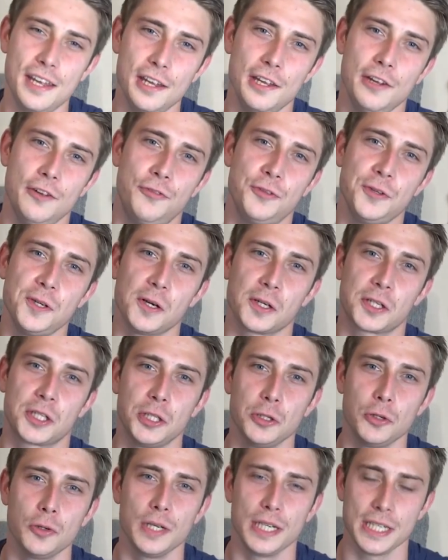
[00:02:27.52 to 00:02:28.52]
If you are
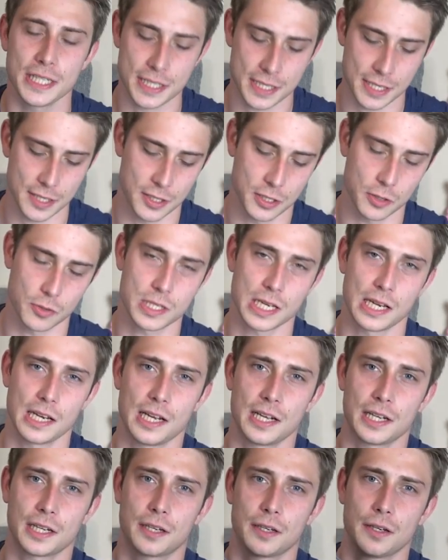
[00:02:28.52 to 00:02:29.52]
curious, those are
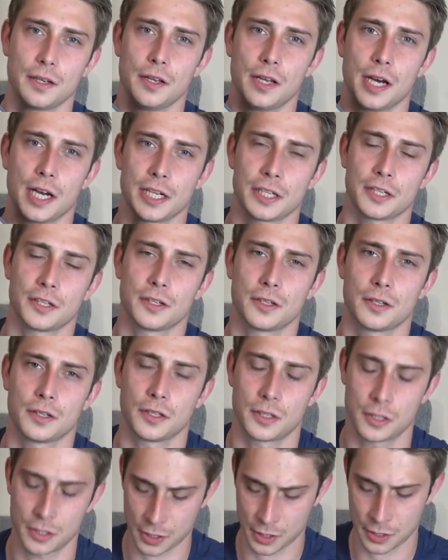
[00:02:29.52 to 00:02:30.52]
like 9
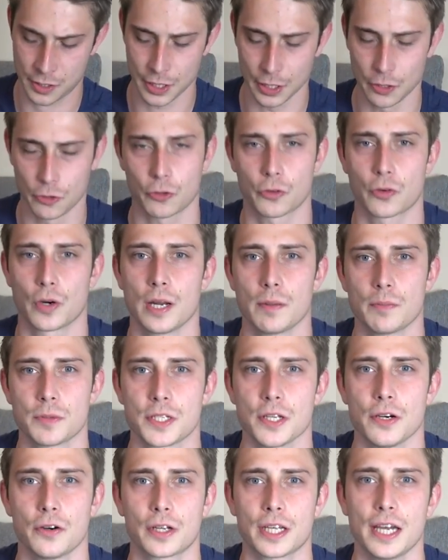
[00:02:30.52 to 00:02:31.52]

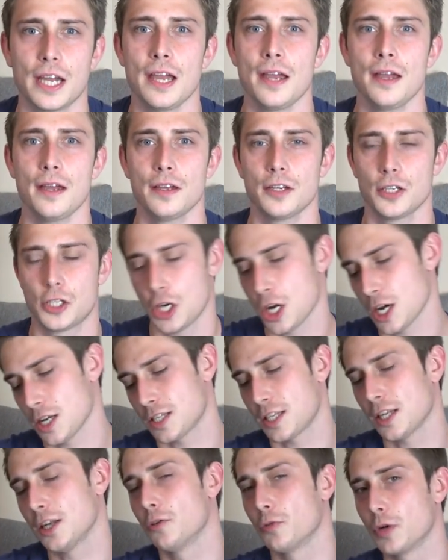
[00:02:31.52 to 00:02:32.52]
kilograms, okay?
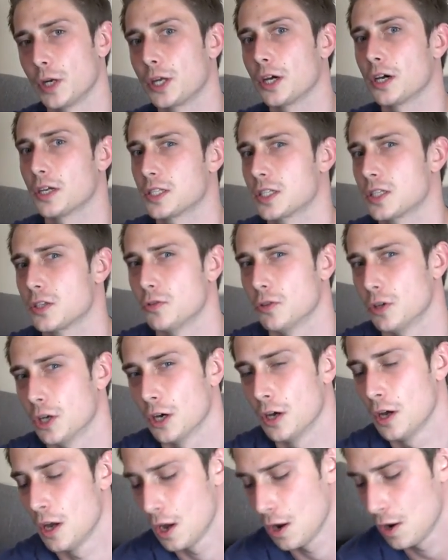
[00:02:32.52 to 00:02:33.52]
Just in regards to the